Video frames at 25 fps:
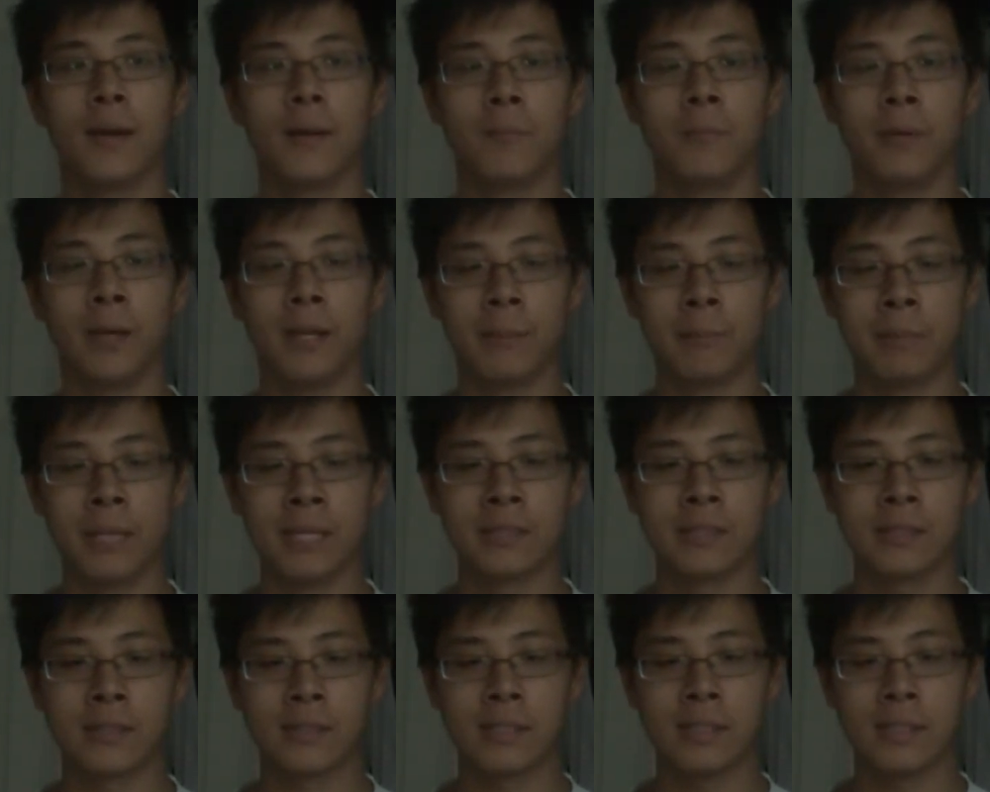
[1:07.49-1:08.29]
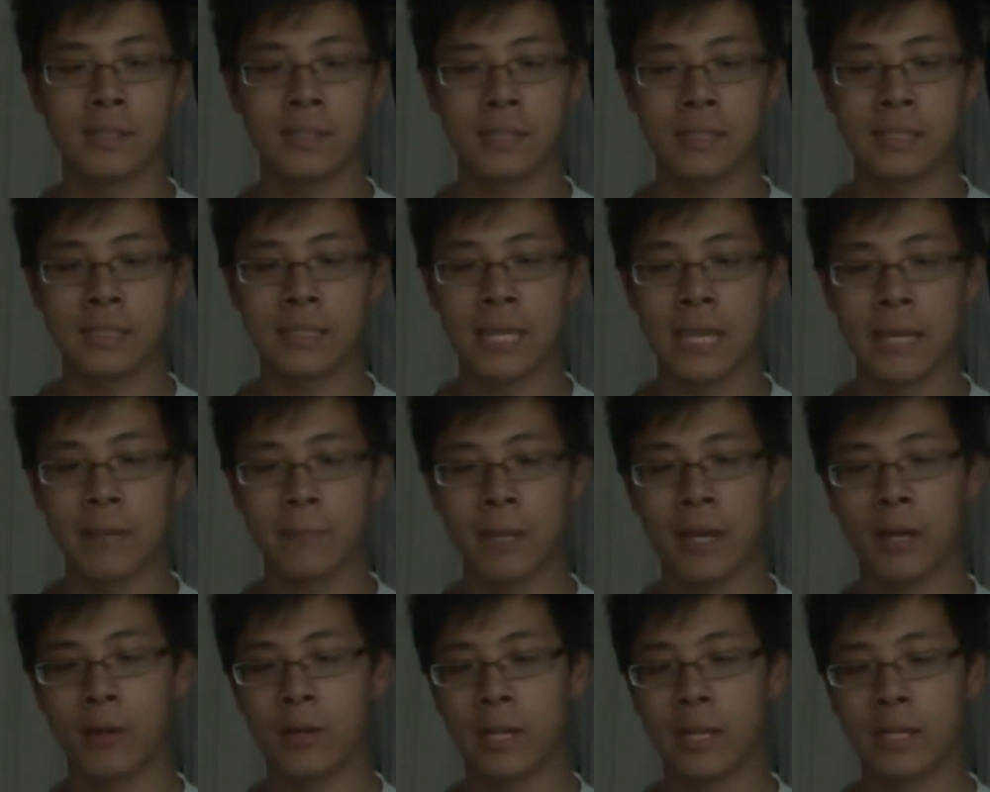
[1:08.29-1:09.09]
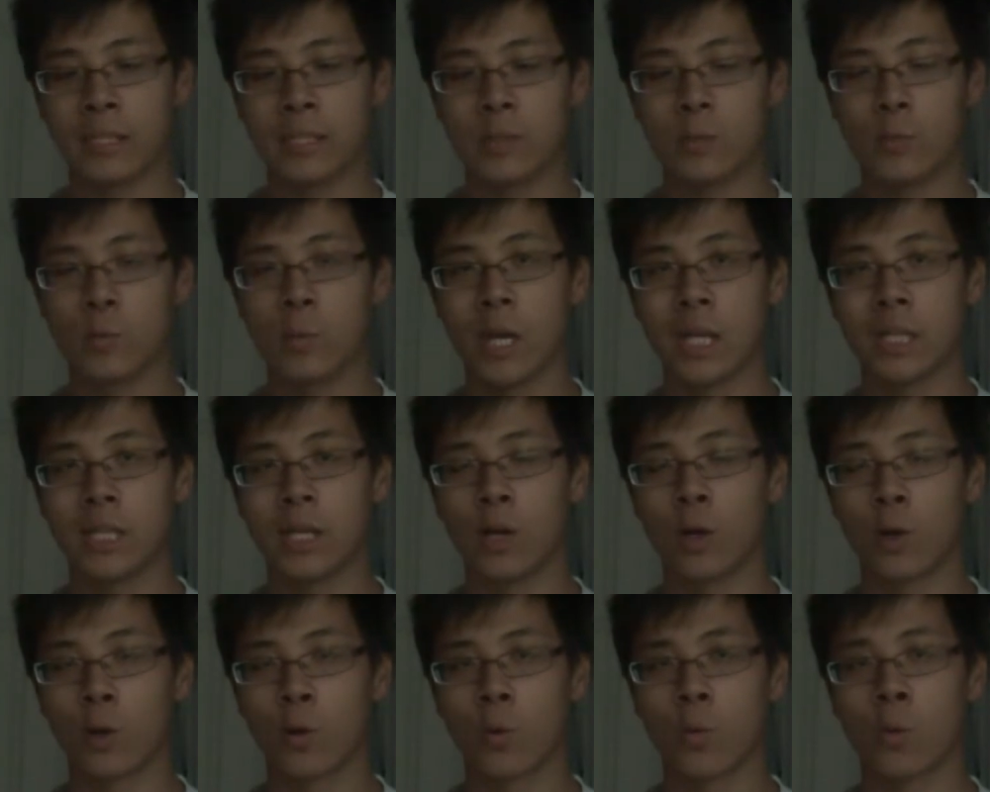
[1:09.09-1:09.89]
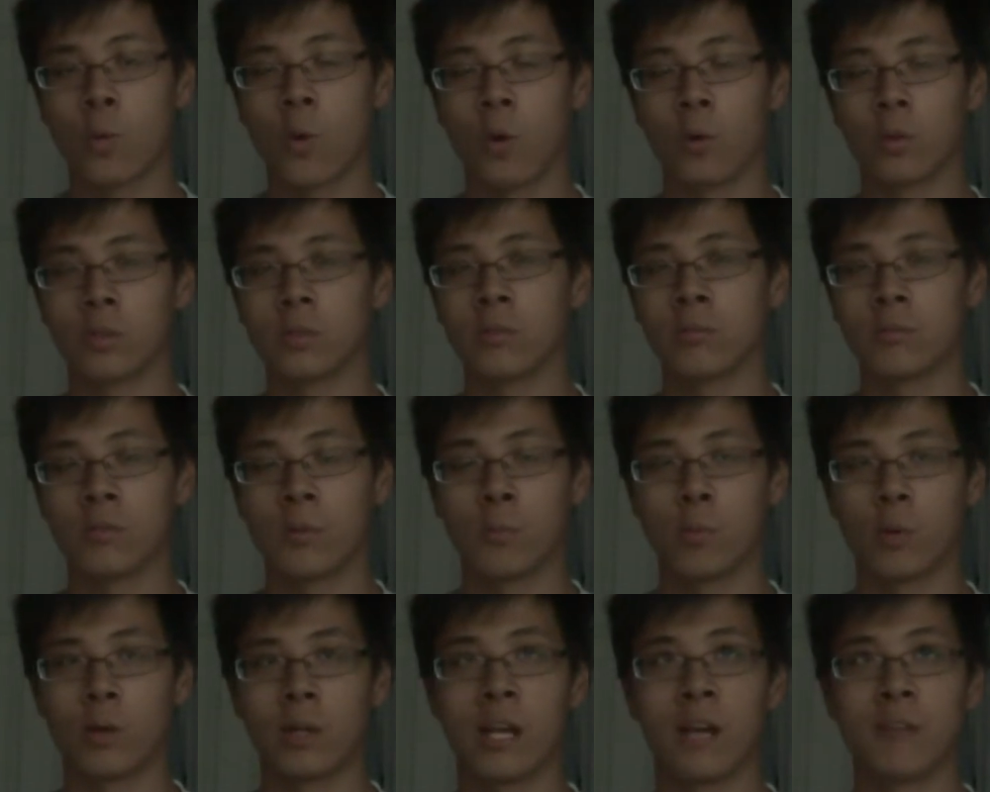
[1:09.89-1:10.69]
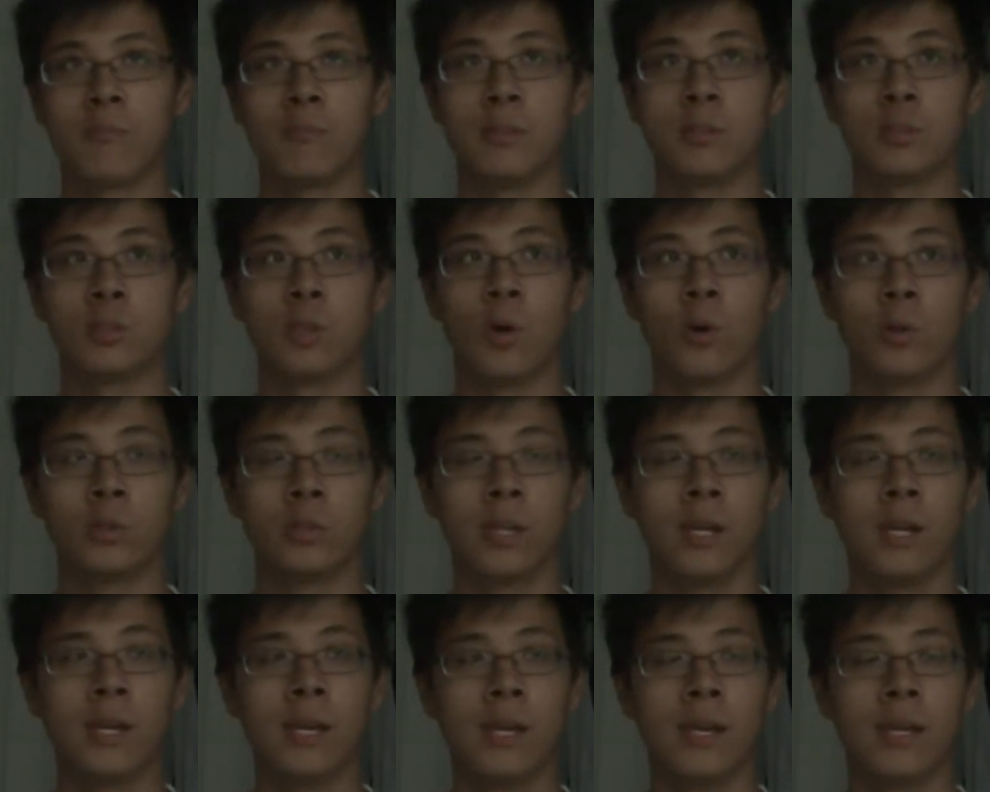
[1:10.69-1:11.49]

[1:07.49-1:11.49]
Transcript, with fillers: But basically, he came out and he read a quote from what I've been told.